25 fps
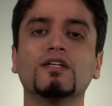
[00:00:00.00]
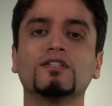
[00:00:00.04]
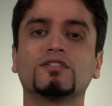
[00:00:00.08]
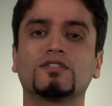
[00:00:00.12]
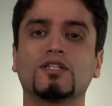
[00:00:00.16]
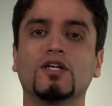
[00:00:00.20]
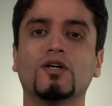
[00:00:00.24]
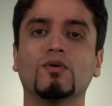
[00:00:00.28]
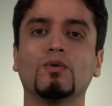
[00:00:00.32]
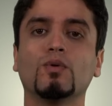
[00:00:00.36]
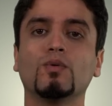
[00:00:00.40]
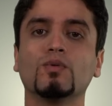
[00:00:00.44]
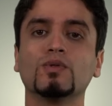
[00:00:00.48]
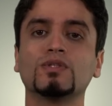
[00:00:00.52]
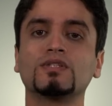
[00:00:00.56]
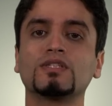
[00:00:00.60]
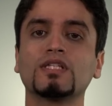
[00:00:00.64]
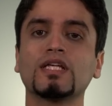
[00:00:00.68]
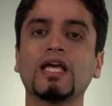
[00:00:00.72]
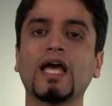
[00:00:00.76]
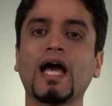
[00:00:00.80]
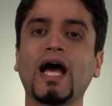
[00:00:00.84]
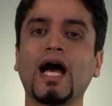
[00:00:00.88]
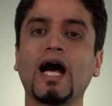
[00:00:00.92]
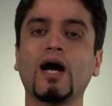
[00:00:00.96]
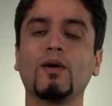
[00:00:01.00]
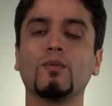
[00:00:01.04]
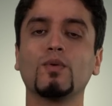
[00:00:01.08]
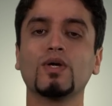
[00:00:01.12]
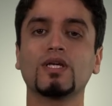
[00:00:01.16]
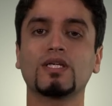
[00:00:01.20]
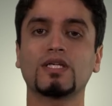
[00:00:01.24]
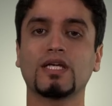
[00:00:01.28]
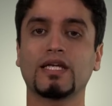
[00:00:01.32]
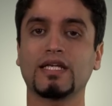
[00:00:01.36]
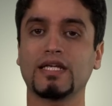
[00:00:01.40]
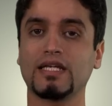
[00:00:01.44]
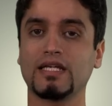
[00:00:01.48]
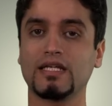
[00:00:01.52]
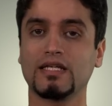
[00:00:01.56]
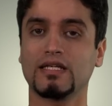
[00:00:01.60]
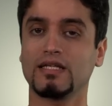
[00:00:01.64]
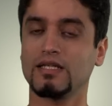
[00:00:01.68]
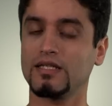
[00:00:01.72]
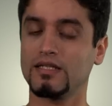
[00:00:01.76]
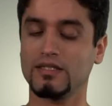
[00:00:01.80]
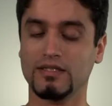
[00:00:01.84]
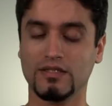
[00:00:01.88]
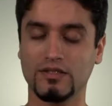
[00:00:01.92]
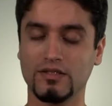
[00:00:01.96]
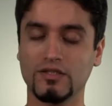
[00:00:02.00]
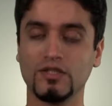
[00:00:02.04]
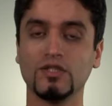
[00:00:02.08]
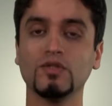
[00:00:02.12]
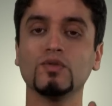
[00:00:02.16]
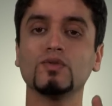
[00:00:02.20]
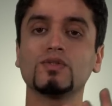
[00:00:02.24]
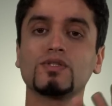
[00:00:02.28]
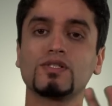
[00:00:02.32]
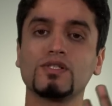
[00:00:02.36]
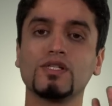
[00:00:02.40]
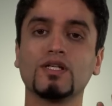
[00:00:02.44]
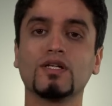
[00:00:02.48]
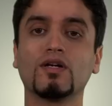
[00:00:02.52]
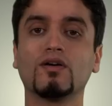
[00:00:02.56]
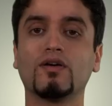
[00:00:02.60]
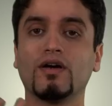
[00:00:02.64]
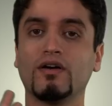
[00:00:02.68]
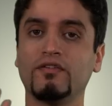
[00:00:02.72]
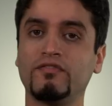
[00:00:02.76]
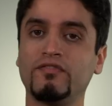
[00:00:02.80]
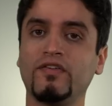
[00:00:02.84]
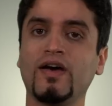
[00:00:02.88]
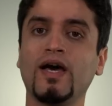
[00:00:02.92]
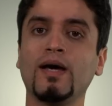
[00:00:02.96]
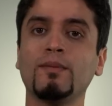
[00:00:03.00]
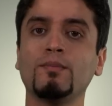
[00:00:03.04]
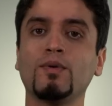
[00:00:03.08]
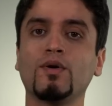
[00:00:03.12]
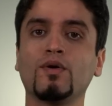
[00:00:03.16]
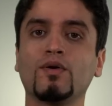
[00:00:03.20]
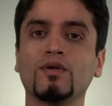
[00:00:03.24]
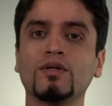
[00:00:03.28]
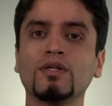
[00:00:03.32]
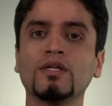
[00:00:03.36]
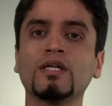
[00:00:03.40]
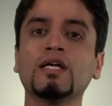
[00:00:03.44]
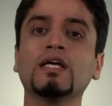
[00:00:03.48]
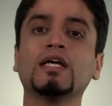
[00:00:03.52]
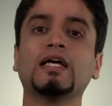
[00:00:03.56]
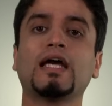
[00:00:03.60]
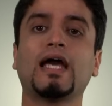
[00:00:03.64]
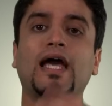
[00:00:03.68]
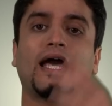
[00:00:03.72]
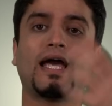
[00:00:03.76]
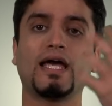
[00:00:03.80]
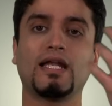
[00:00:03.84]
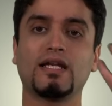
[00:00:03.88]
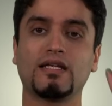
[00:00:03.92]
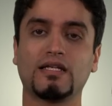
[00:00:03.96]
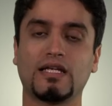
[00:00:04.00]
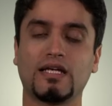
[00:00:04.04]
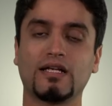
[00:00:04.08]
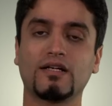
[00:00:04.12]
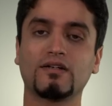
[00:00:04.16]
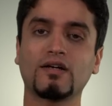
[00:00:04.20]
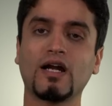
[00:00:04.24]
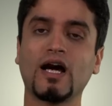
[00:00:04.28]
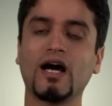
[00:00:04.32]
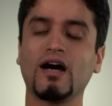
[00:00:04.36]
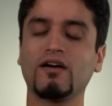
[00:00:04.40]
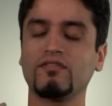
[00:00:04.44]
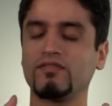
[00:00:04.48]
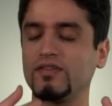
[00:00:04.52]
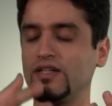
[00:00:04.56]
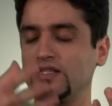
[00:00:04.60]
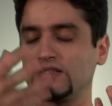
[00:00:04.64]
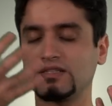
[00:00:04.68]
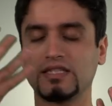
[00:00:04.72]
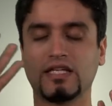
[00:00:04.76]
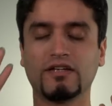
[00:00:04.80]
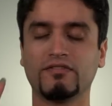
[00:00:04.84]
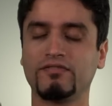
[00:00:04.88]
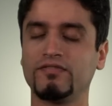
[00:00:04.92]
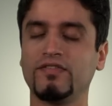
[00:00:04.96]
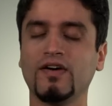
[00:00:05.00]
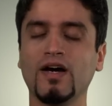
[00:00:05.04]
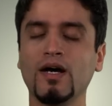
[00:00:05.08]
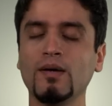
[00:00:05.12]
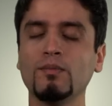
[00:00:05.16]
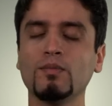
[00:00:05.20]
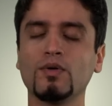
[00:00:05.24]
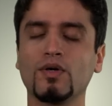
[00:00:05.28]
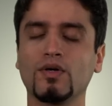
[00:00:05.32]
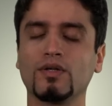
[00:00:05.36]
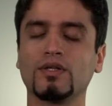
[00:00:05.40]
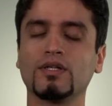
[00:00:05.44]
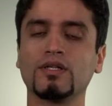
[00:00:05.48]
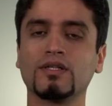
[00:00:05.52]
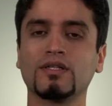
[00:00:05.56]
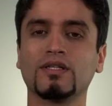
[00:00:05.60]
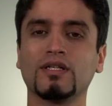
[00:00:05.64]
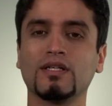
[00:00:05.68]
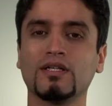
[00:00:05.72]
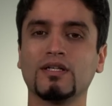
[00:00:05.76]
So we'll see how we can use, you know, a pheromone and a graph, let's say pheromone,